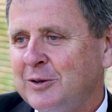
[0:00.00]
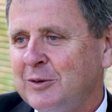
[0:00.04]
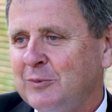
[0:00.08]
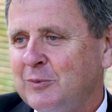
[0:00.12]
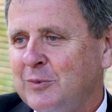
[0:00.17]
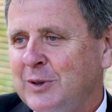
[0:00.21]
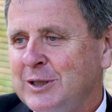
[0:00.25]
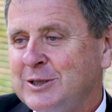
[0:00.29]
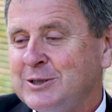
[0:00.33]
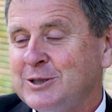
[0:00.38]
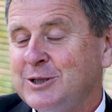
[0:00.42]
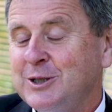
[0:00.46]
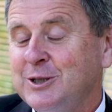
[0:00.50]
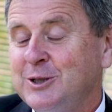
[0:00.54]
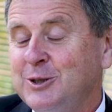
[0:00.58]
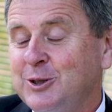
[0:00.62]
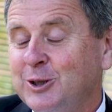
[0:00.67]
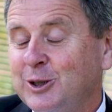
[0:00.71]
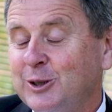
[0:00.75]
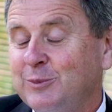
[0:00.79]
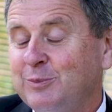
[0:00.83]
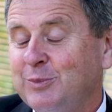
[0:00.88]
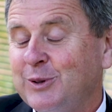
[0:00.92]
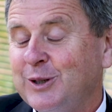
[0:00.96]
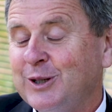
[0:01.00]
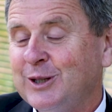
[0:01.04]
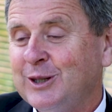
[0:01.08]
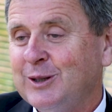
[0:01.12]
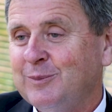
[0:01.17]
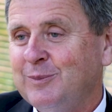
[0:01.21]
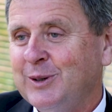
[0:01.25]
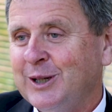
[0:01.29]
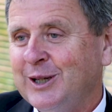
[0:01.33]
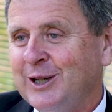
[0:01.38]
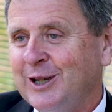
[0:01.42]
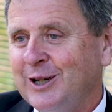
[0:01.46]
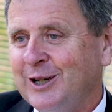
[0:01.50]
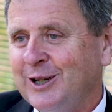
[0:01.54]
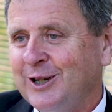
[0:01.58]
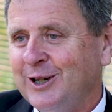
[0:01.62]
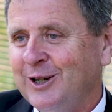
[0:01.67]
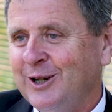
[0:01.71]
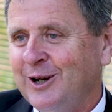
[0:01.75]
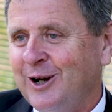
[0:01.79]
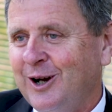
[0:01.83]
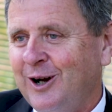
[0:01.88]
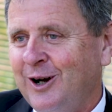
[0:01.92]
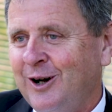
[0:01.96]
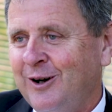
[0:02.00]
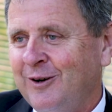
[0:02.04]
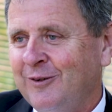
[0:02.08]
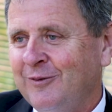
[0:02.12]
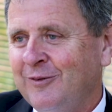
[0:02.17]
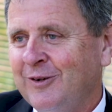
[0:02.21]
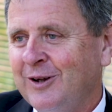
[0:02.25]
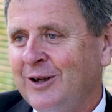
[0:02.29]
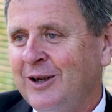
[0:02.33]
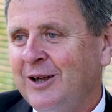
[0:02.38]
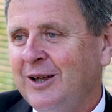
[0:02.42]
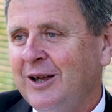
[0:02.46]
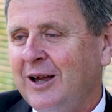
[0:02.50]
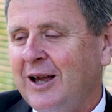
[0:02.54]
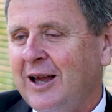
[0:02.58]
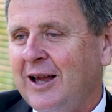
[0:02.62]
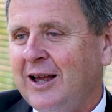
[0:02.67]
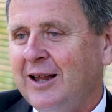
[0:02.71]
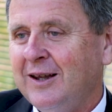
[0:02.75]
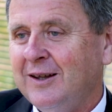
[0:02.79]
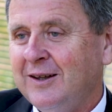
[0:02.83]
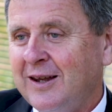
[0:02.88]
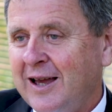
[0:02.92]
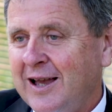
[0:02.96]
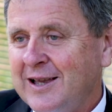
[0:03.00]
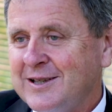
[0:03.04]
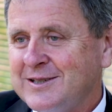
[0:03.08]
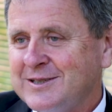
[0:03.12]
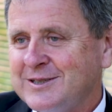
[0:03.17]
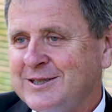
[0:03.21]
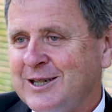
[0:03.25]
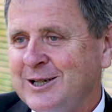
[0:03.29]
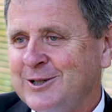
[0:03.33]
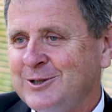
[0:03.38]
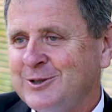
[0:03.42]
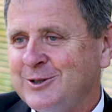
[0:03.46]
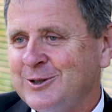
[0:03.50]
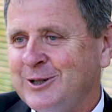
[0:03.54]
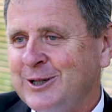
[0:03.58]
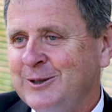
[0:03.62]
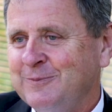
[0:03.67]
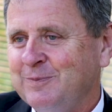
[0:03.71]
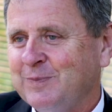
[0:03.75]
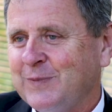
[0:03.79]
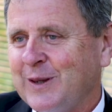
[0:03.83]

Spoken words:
Western Europe at the beginning of last century.